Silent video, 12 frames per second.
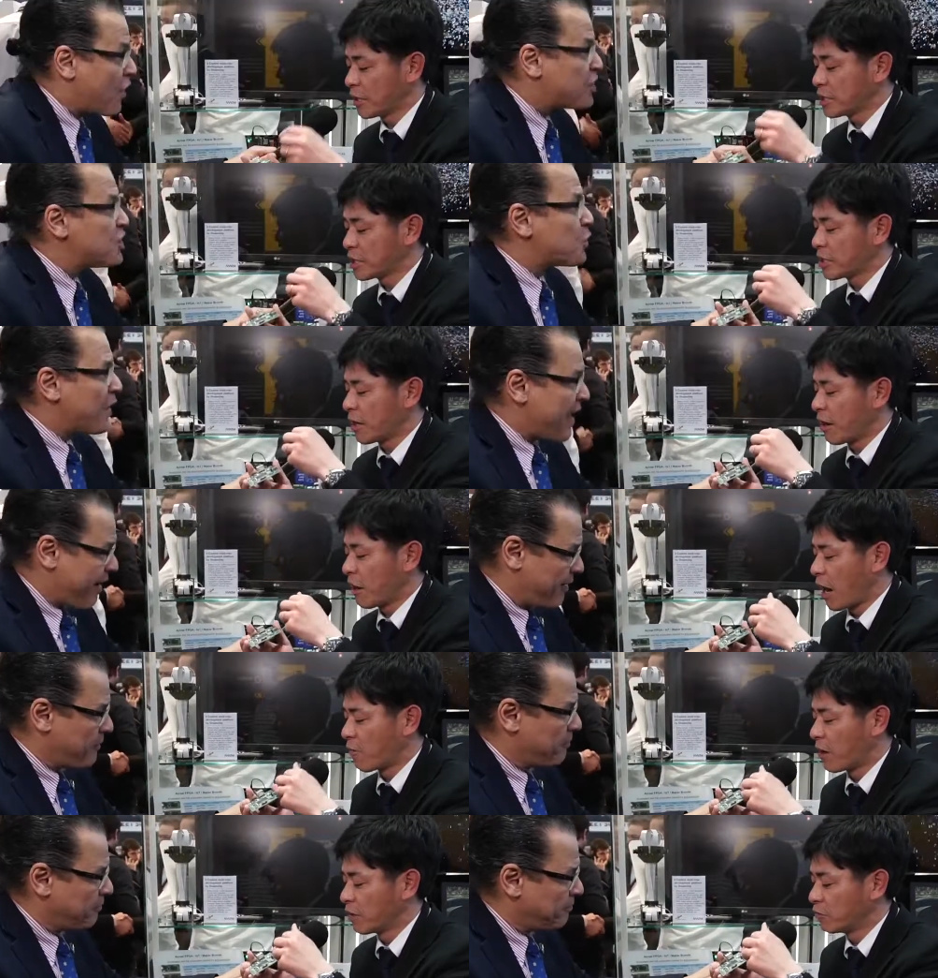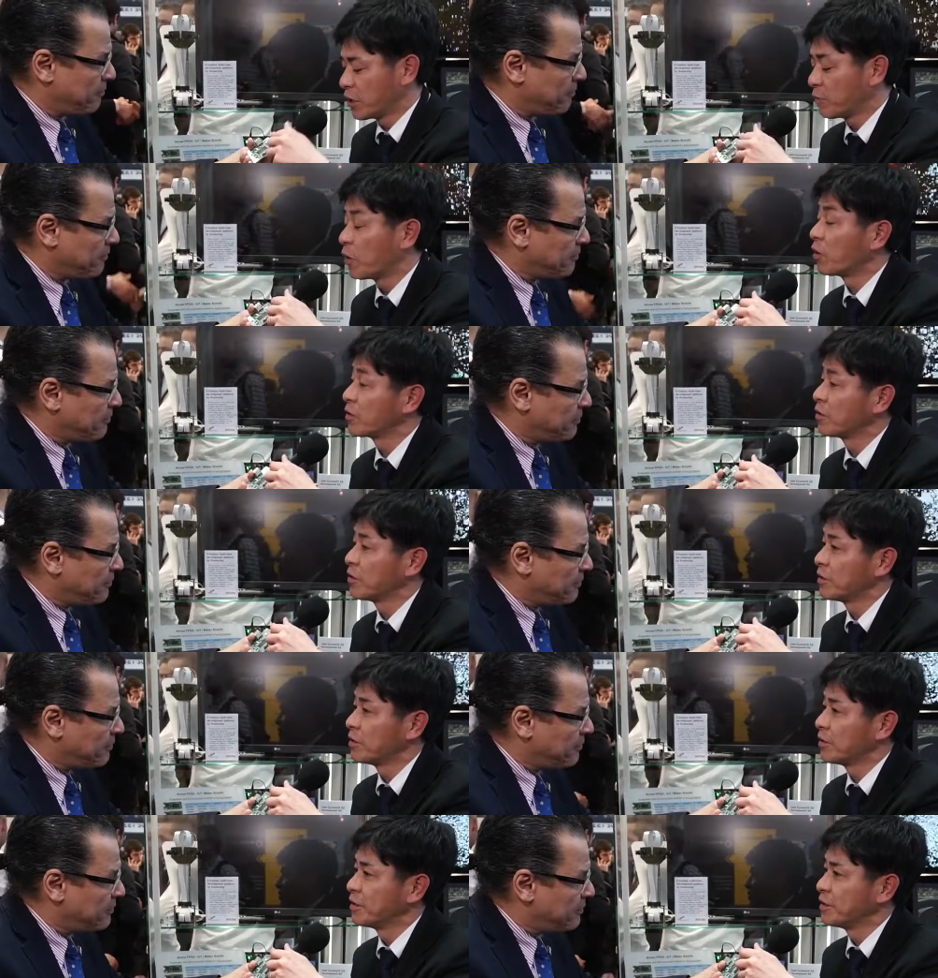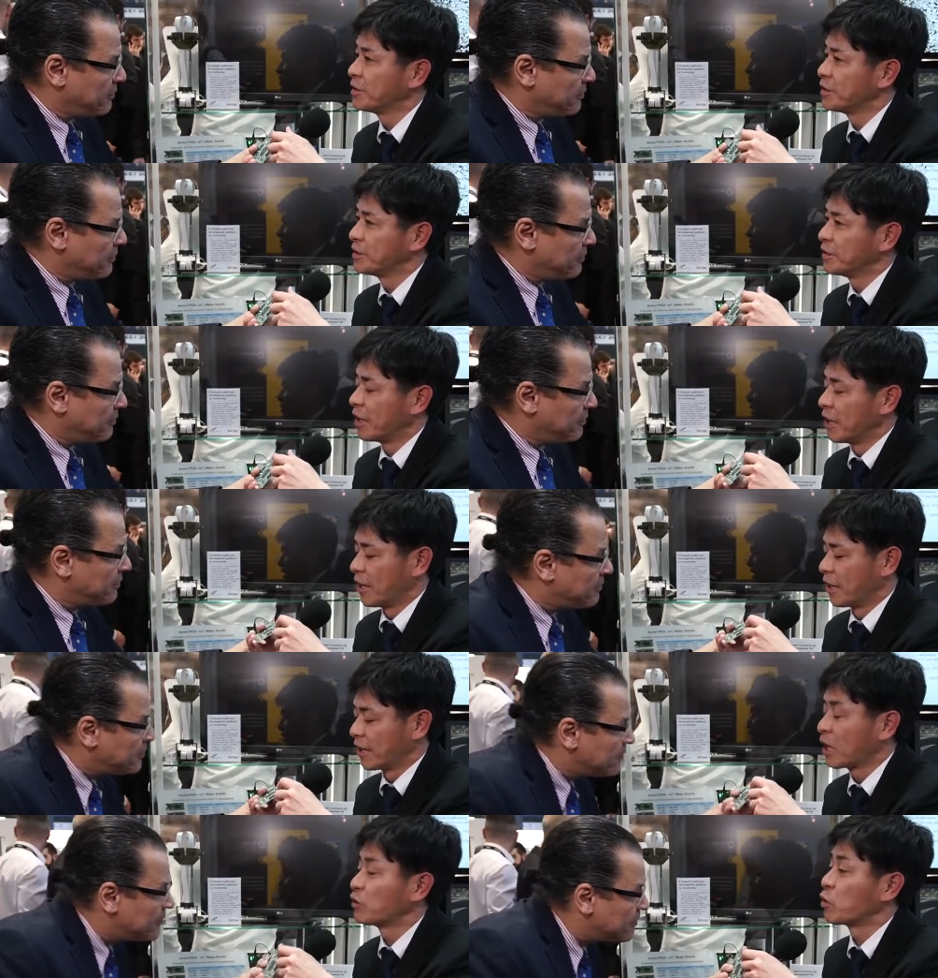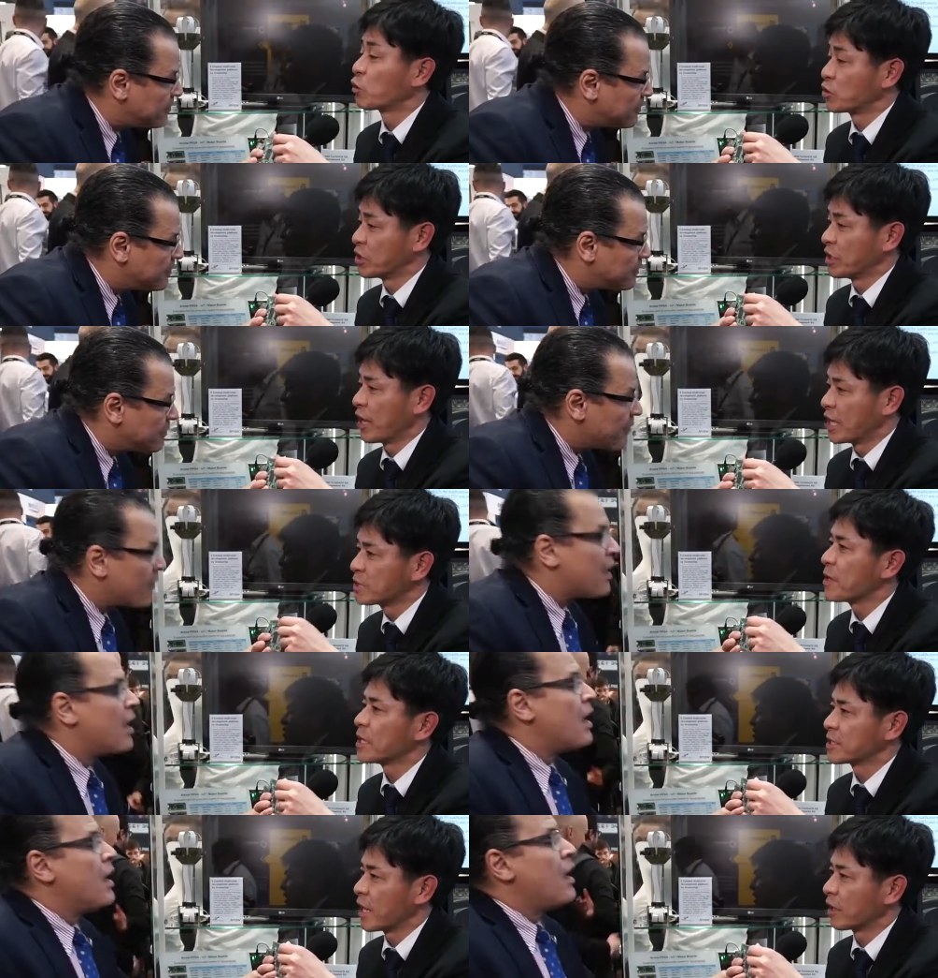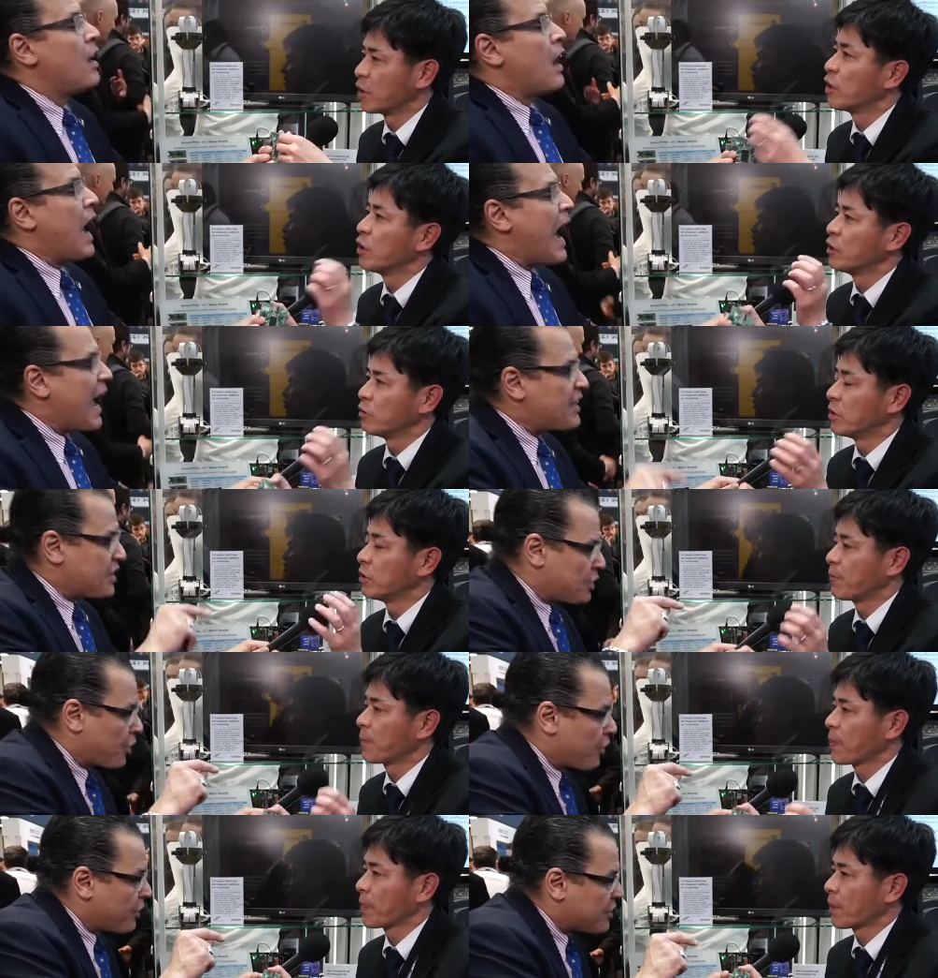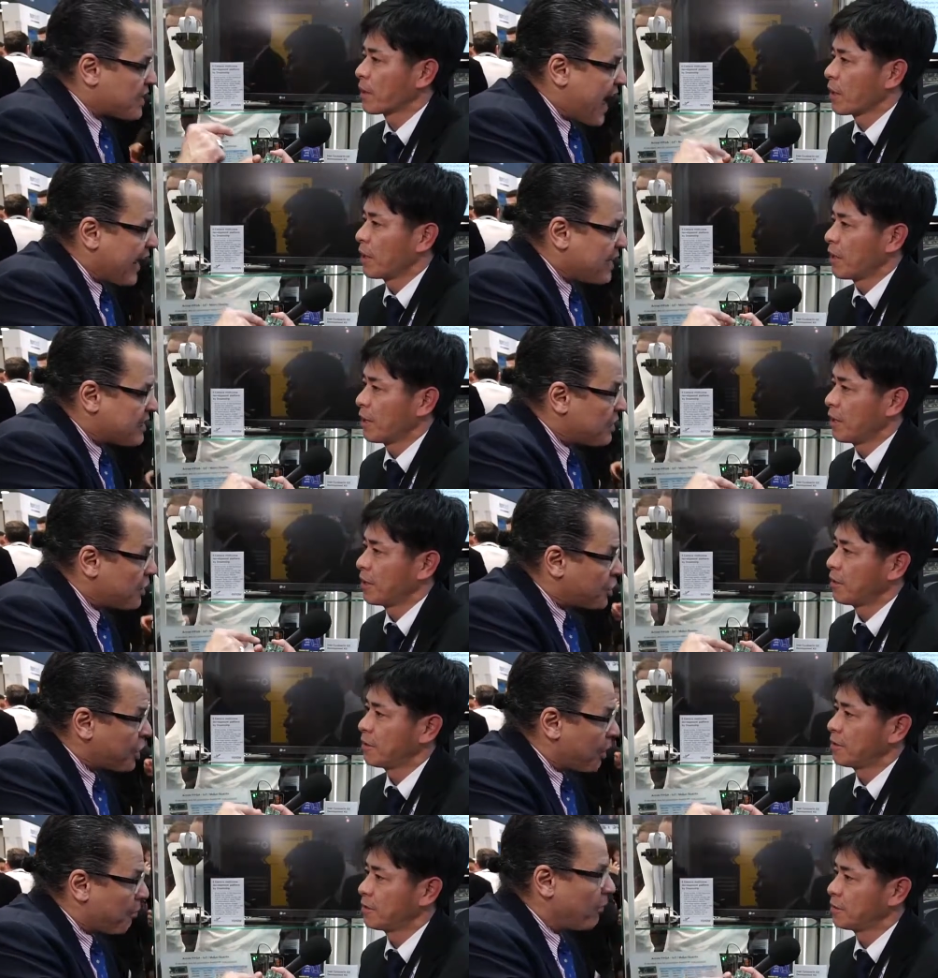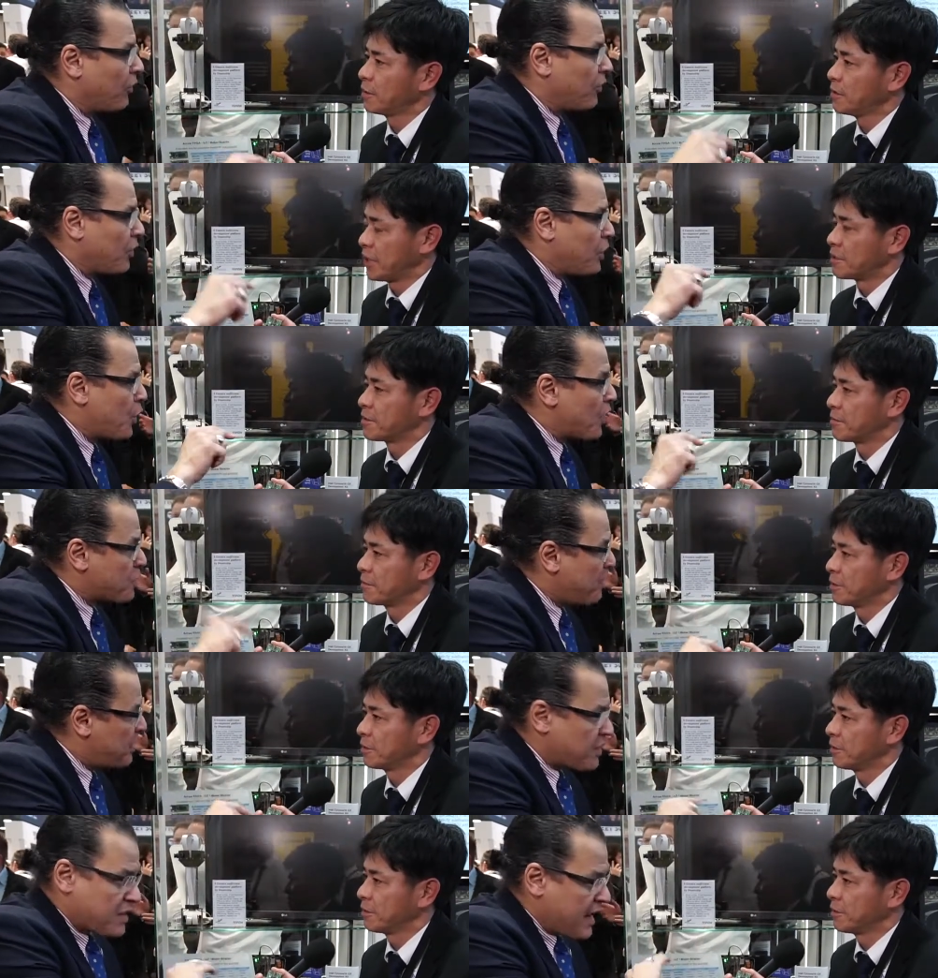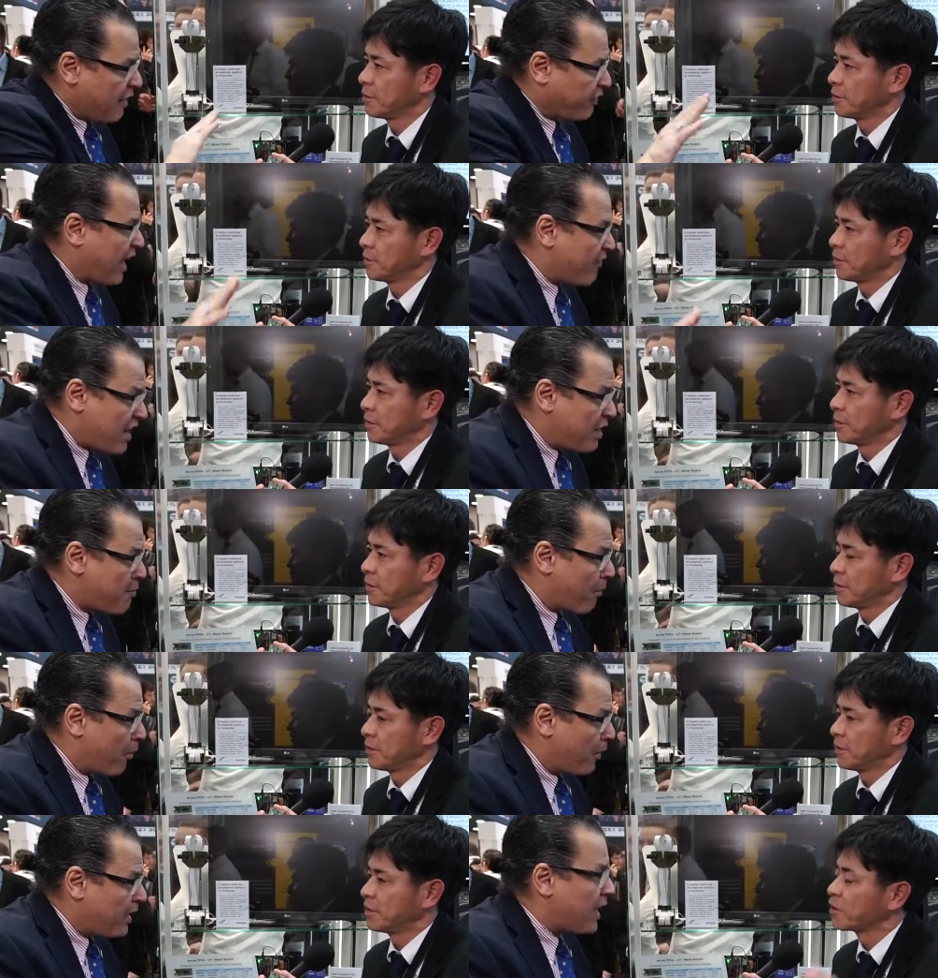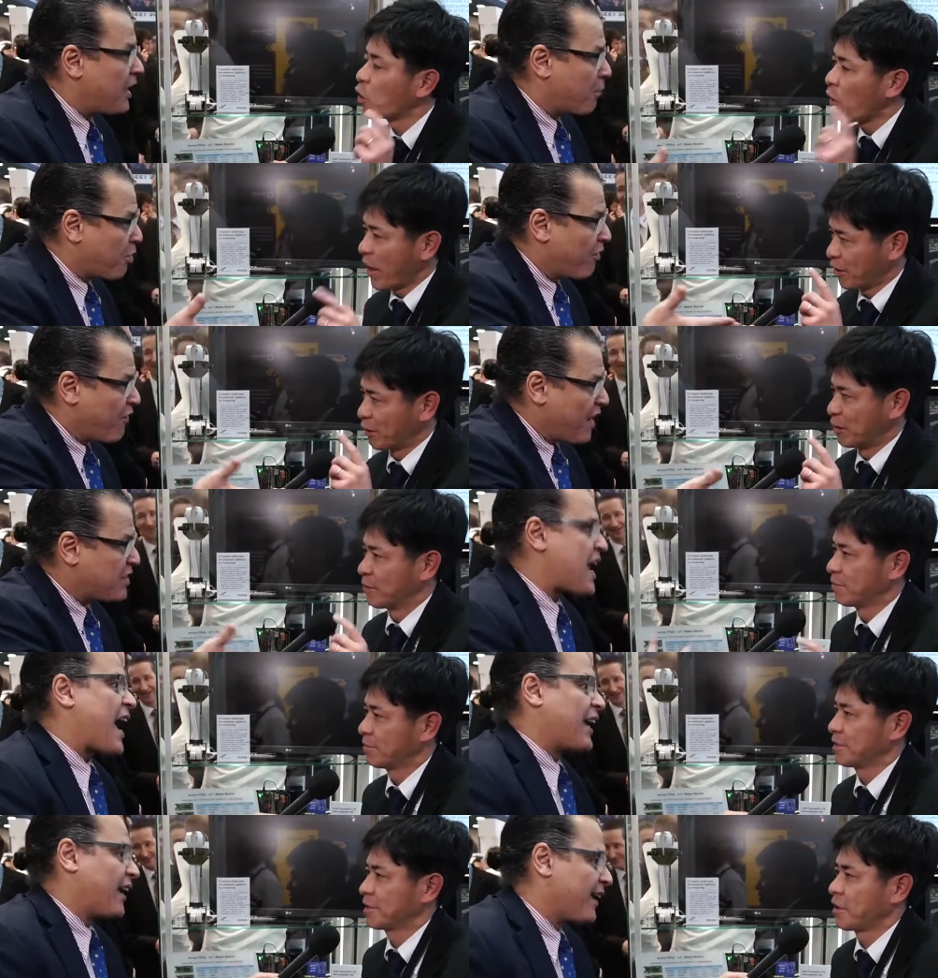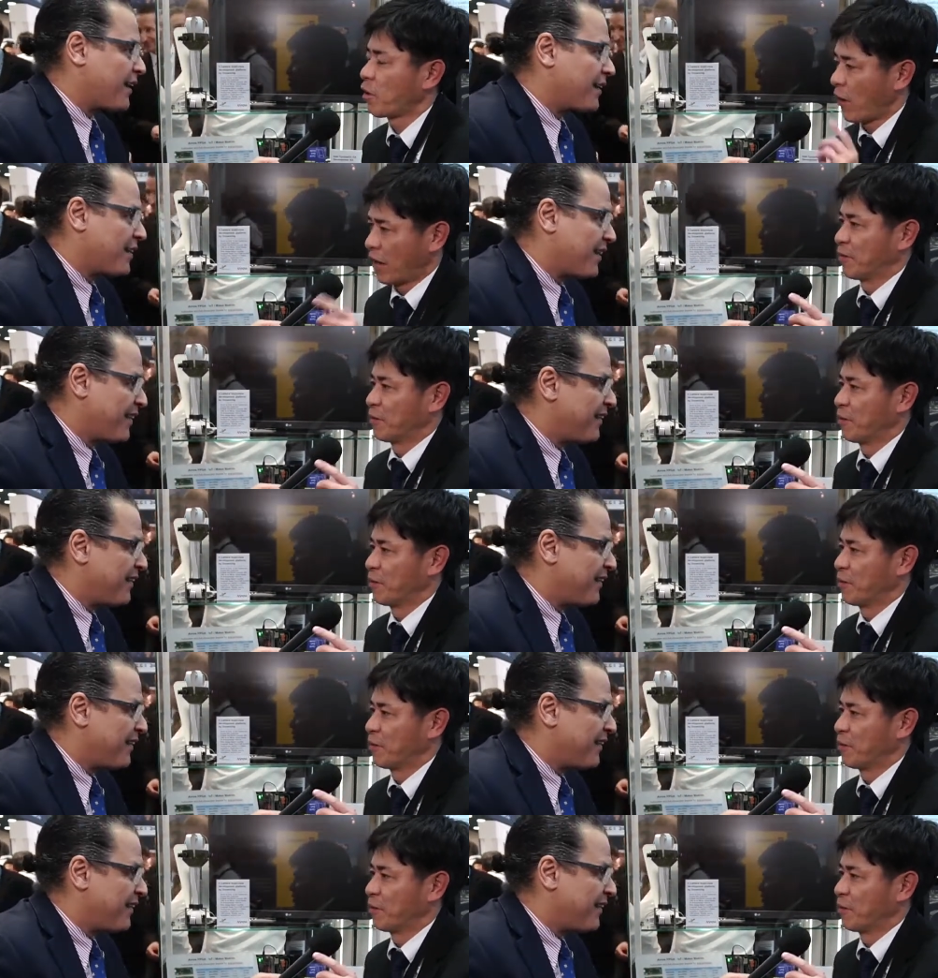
Speaker 1: uh, this is uh, our Winbond uh, technology, SpiStack. I
Speaker 2: see. So the stack is in the chip. Yes. The USB doesn't have to have any memory, and Correct. it prevents hacking. Correct.